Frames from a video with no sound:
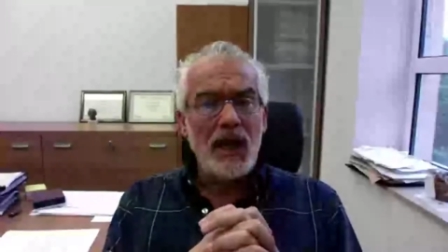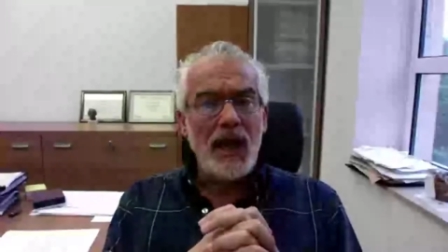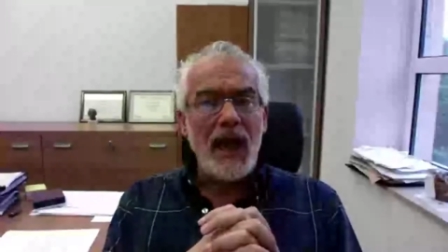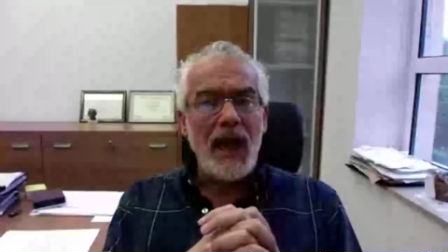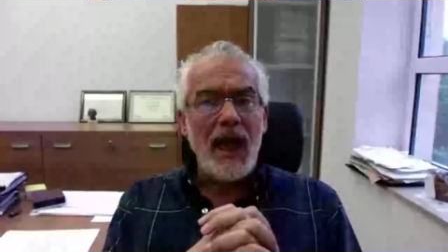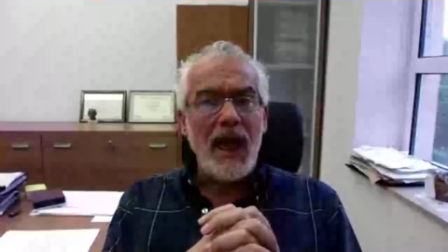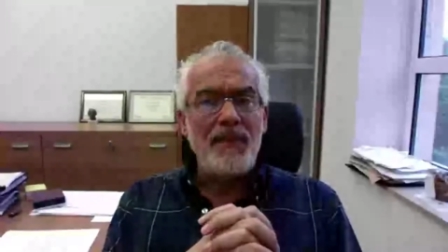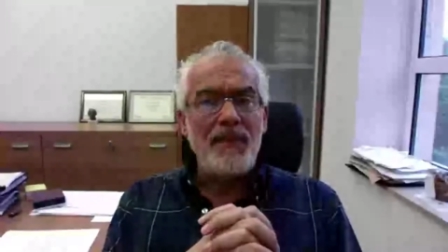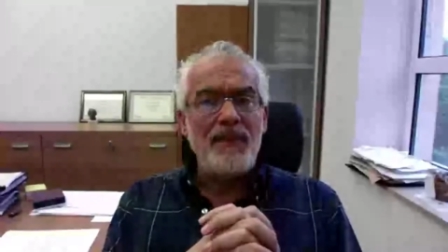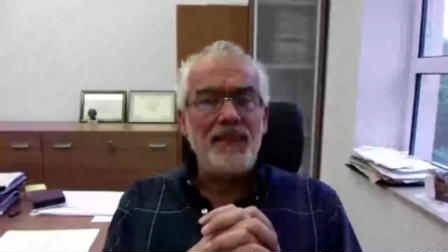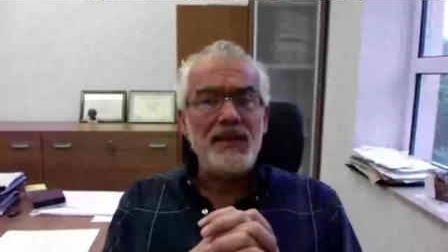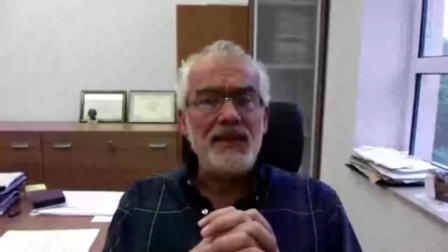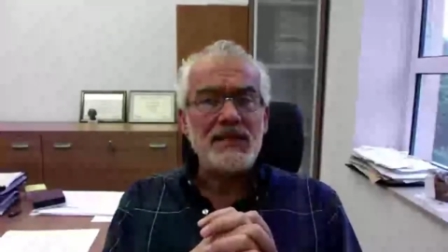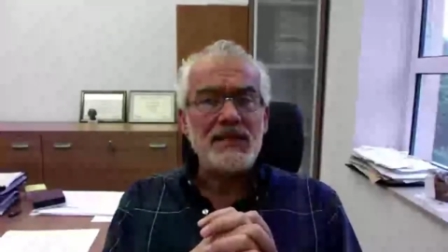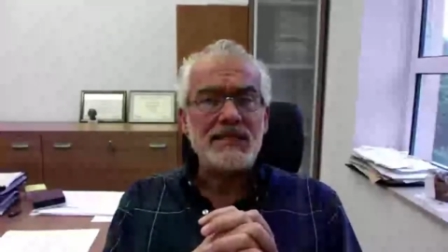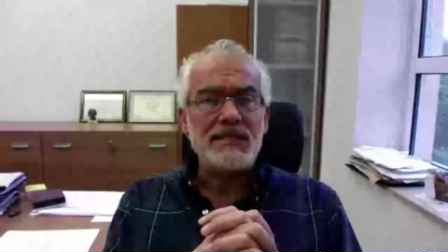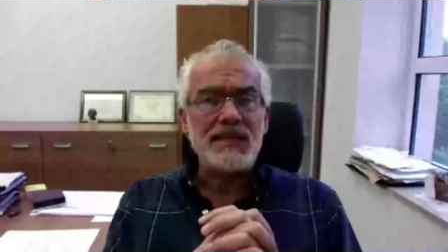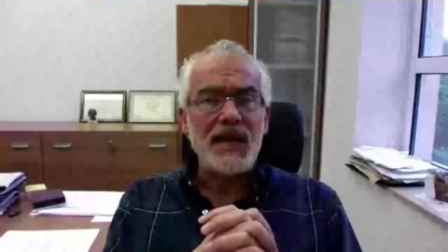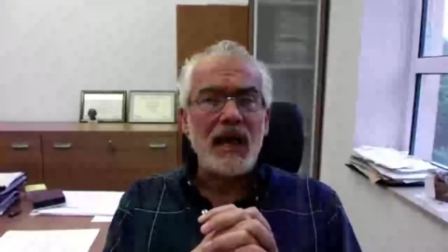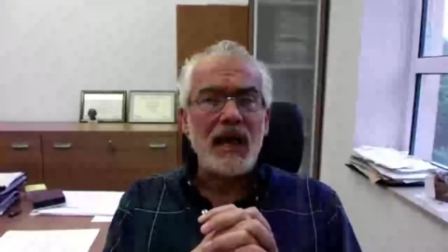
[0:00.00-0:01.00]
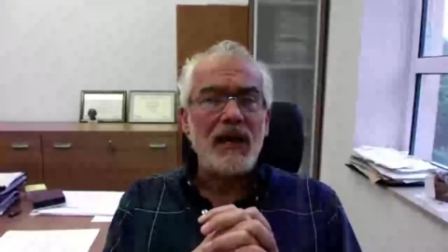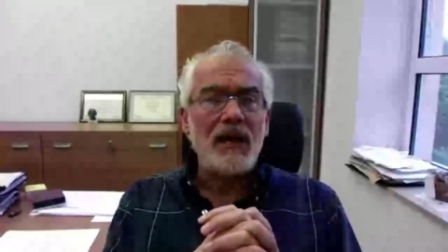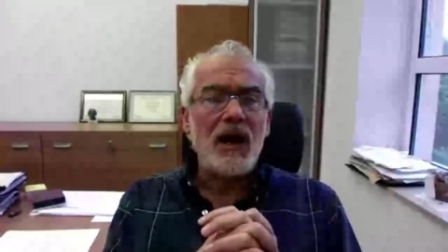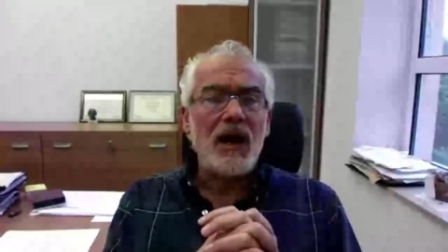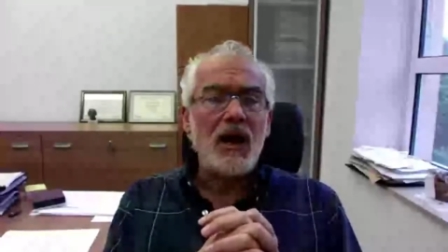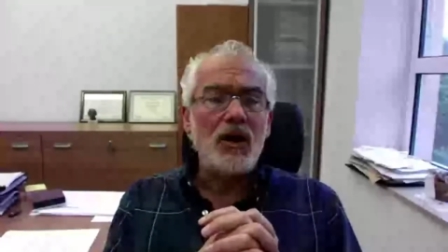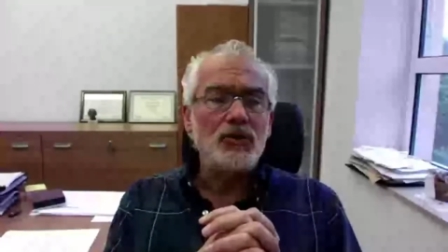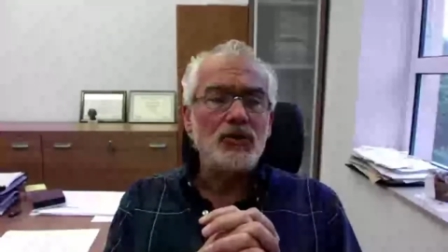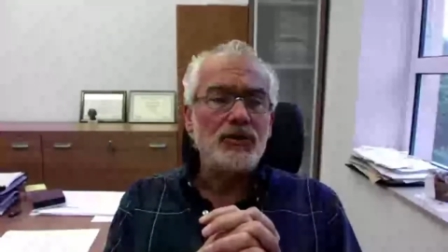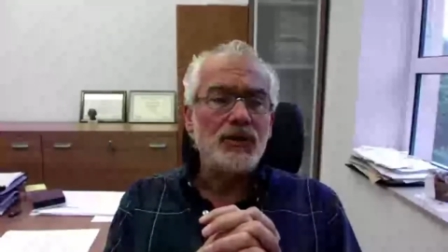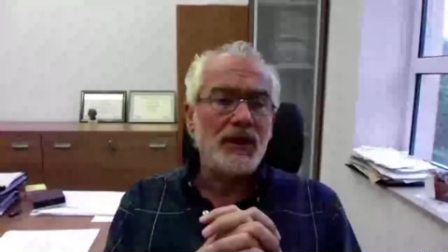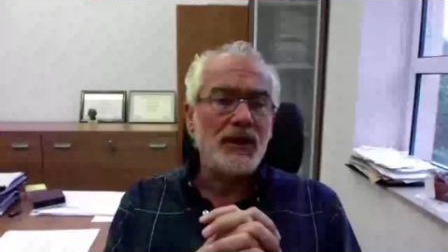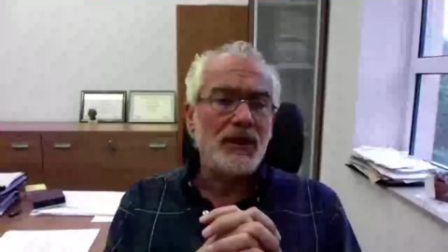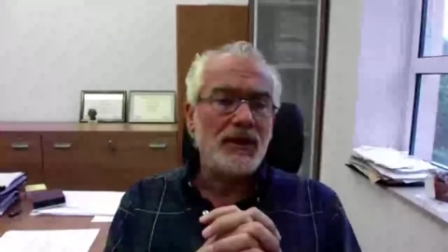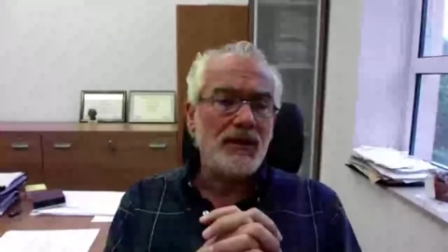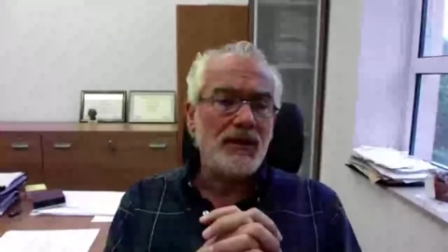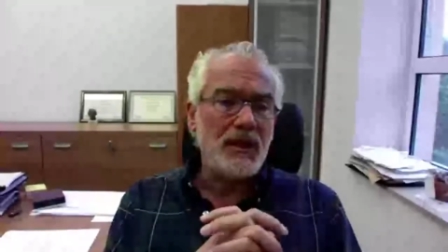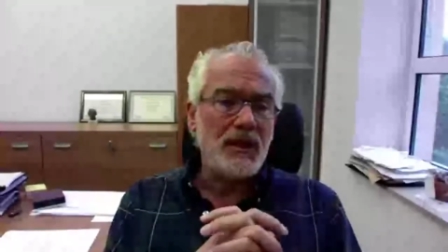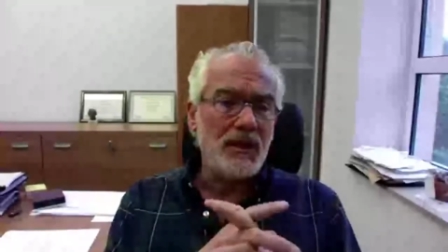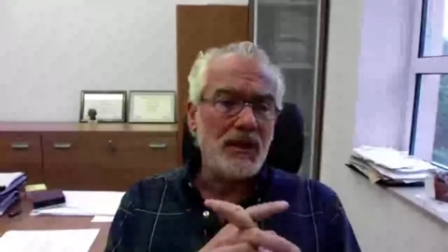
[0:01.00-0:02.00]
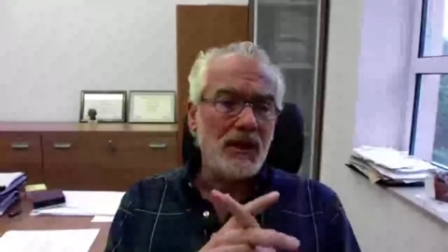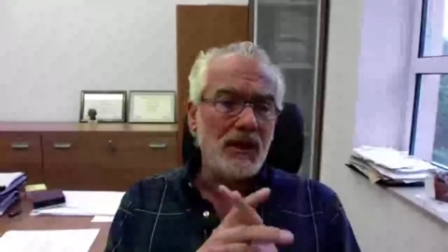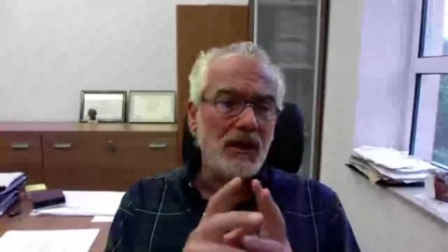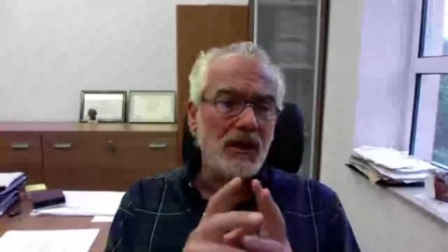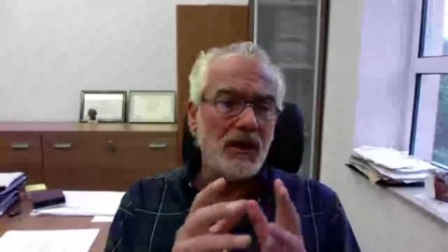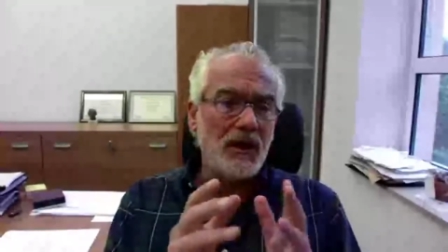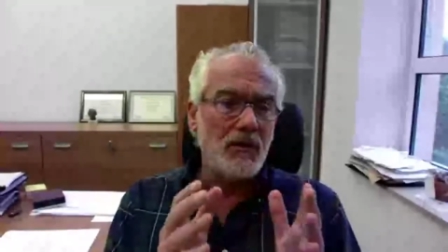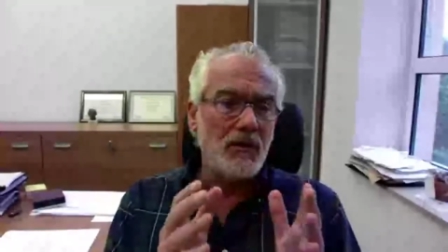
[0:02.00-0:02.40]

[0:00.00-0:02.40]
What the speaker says: And this allowed the